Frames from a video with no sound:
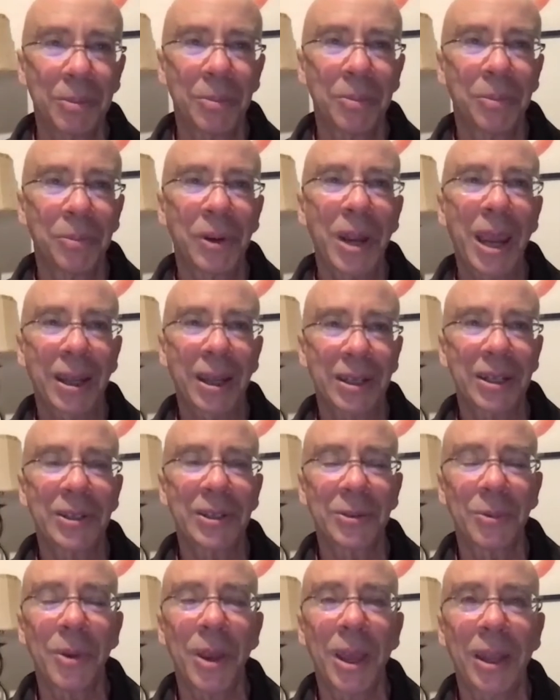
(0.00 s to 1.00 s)

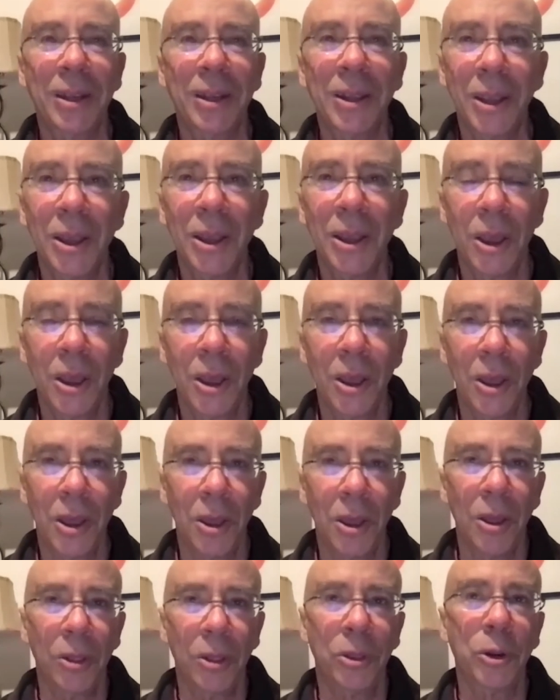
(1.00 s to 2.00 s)
practice when
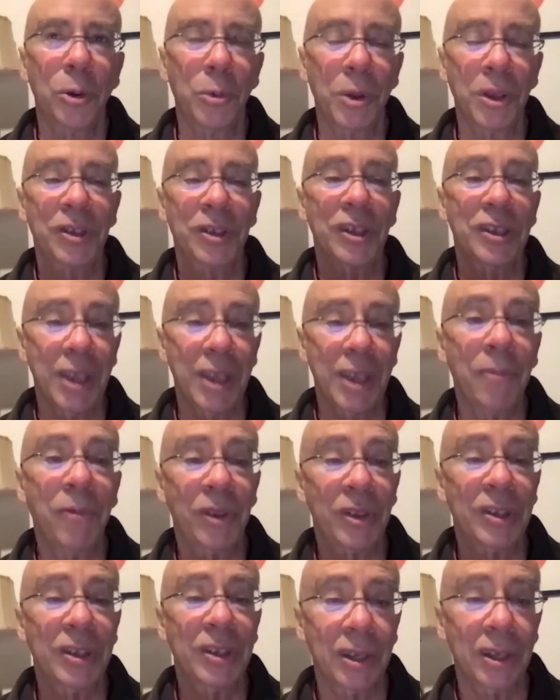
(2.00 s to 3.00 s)
there was this
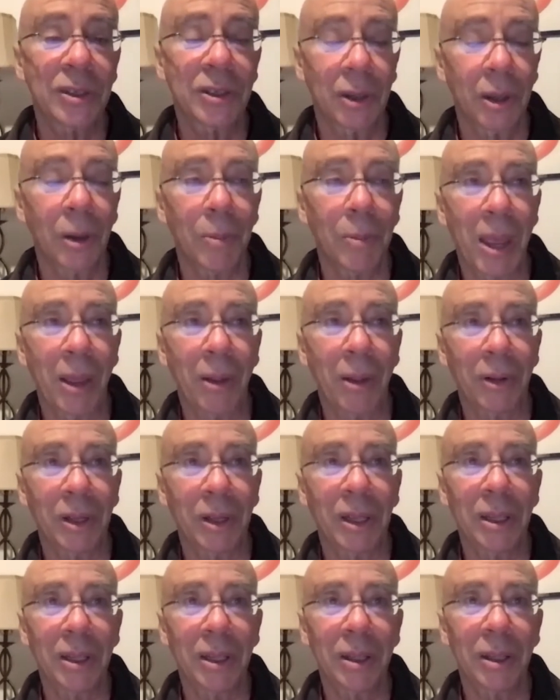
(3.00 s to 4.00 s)
emphasis about
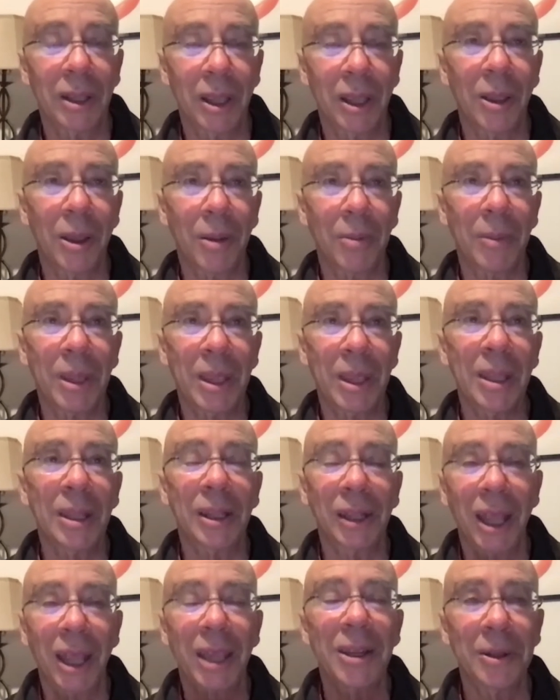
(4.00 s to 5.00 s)

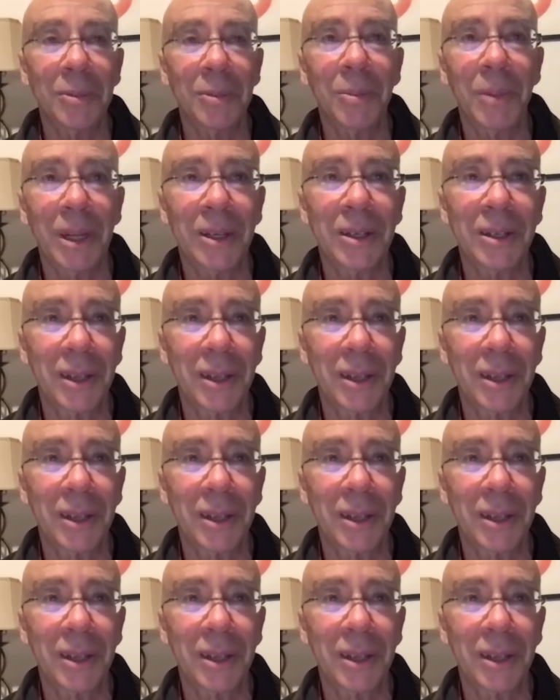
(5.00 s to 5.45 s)
enlightenment,